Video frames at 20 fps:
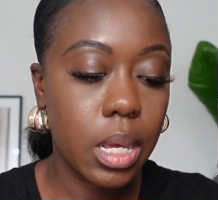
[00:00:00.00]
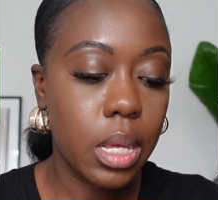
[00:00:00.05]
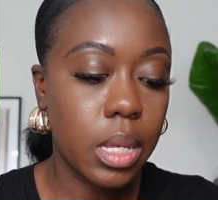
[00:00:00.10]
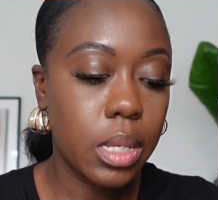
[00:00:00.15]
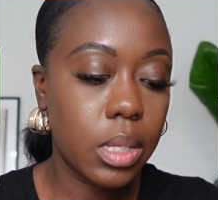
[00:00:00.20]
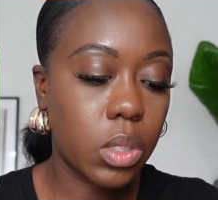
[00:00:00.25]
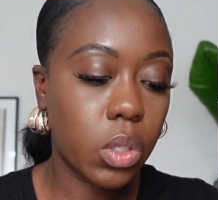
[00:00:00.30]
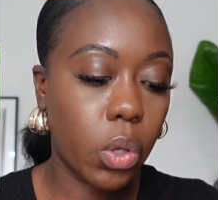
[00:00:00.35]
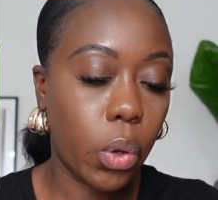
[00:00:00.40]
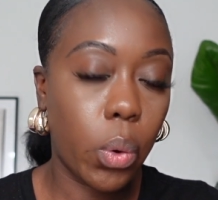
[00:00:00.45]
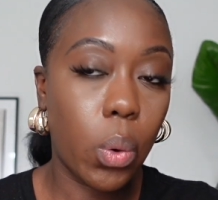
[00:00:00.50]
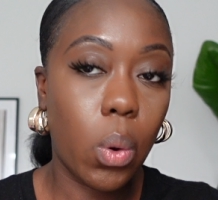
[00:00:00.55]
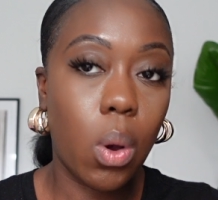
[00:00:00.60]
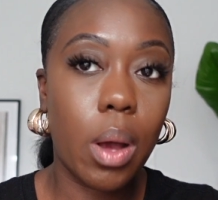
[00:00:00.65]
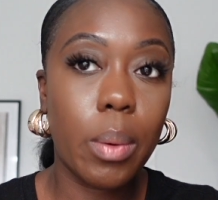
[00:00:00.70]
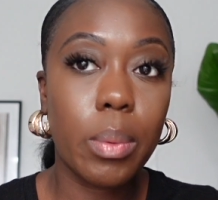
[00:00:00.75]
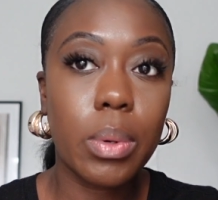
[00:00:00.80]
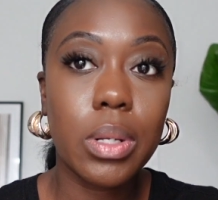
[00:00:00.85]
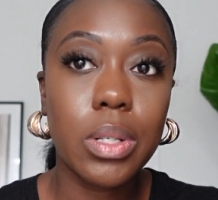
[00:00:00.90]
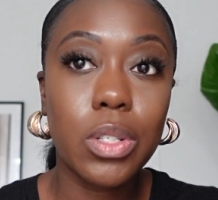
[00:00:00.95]
So
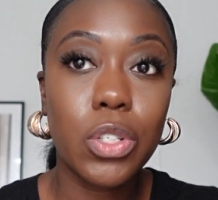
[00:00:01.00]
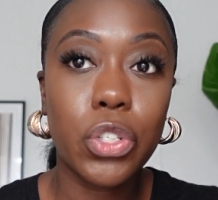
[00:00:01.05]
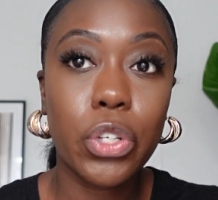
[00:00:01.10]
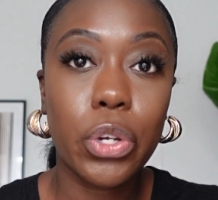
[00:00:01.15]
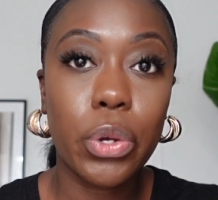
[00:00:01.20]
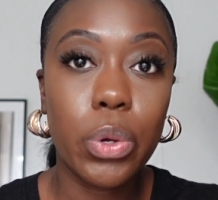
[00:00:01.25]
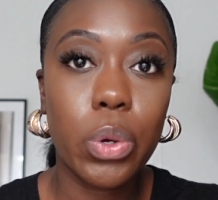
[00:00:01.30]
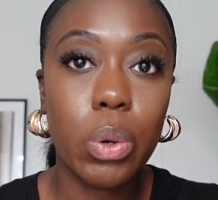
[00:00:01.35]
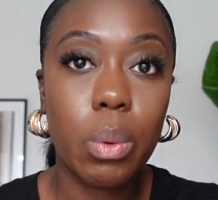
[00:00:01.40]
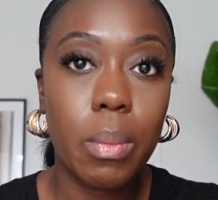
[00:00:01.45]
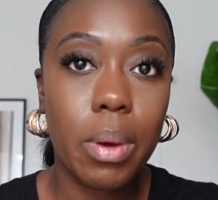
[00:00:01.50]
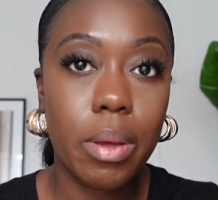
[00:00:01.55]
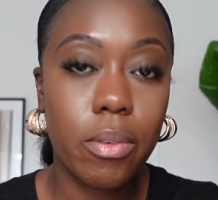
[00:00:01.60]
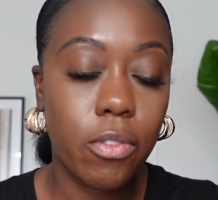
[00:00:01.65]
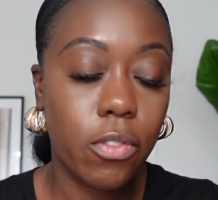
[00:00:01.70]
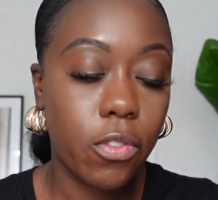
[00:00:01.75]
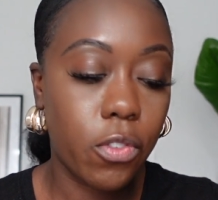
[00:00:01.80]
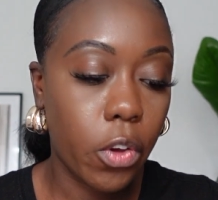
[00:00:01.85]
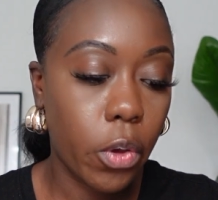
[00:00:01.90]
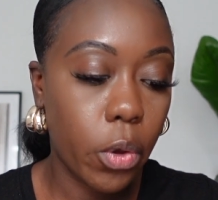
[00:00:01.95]
I'm going to show you on my
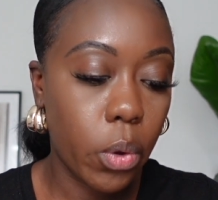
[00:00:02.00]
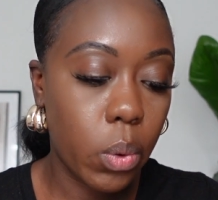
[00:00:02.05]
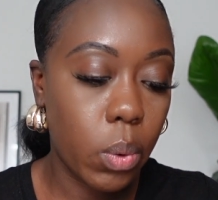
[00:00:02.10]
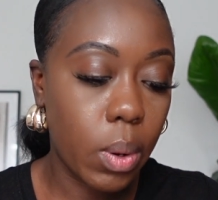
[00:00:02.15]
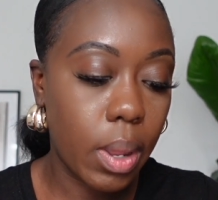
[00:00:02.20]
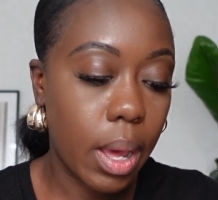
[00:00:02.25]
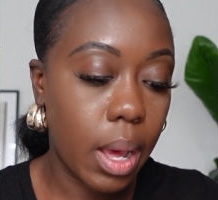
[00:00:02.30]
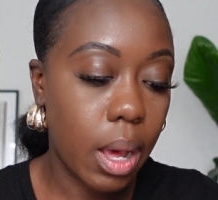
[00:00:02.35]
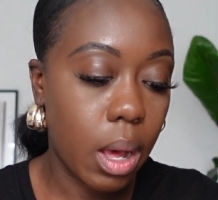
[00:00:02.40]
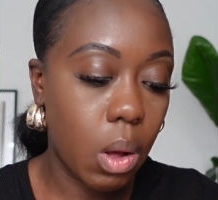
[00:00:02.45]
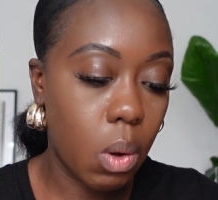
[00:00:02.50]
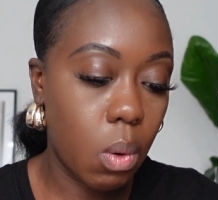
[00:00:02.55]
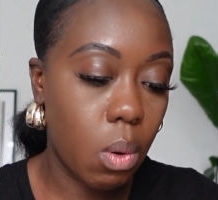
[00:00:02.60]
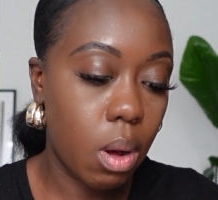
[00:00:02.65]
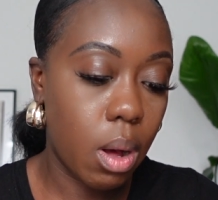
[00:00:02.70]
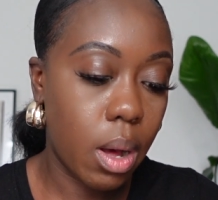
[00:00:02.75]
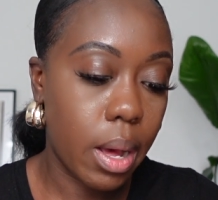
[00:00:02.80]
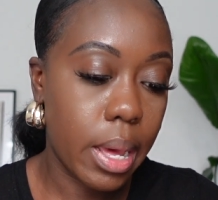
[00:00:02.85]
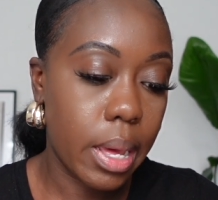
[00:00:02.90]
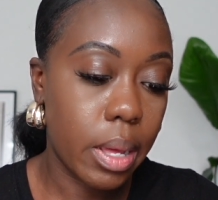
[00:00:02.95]
phone how
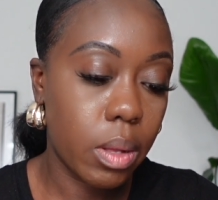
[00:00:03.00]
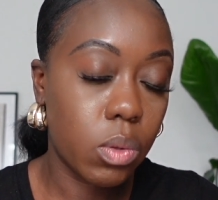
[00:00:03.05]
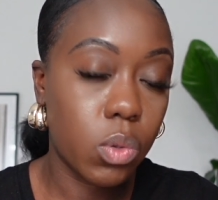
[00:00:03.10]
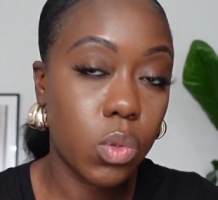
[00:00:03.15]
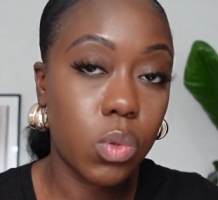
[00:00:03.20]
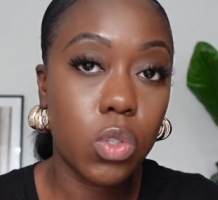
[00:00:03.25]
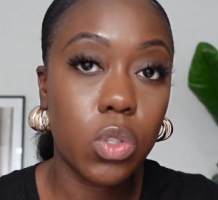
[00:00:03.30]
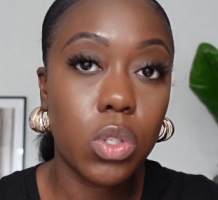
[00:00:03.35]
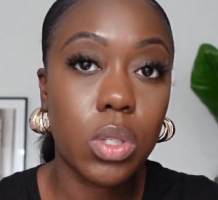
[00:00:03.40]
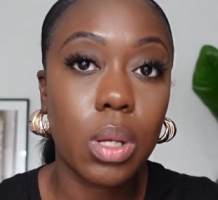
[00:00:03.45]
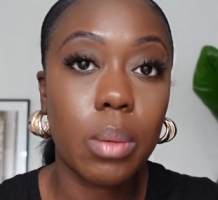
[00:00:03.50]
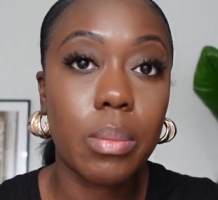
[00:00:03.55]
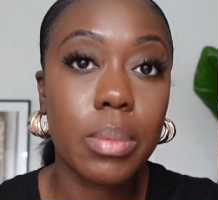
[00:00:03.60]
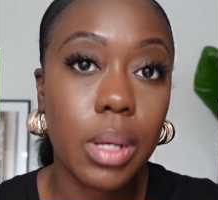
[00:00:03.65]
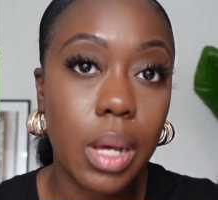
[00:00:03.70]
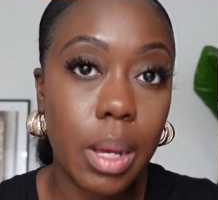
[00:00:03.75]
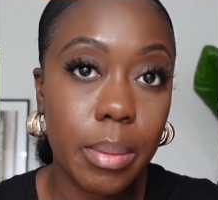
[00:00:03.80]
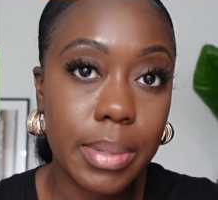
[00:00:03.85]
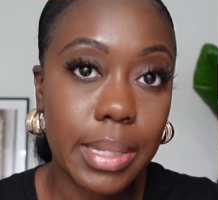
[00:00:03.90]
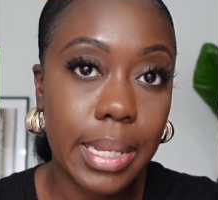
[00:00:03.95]
I
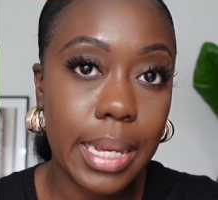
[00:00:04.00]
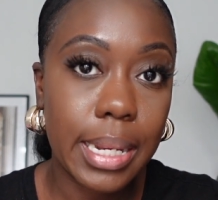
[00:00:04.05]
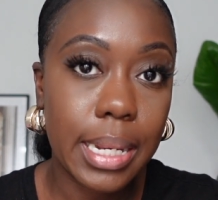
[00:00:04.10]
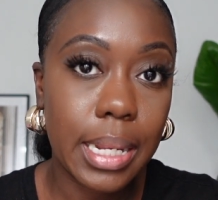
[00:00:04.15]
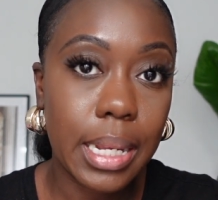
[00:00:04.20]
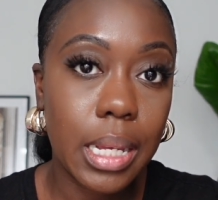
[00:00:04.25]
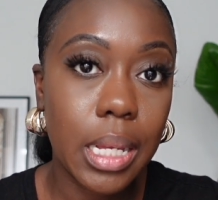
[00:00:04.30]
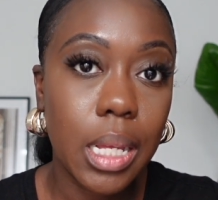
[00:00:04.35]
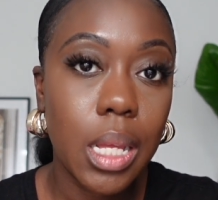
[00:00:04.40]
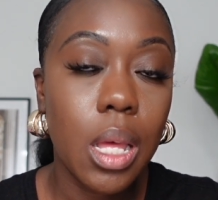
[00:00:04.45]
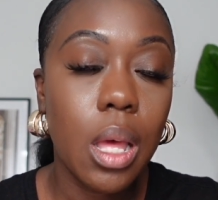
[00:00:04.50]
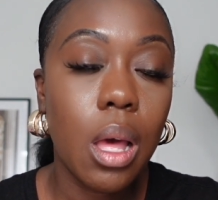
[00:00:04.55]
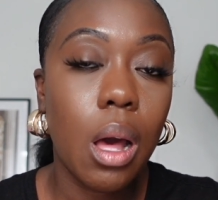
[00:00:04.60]
sometimes edit.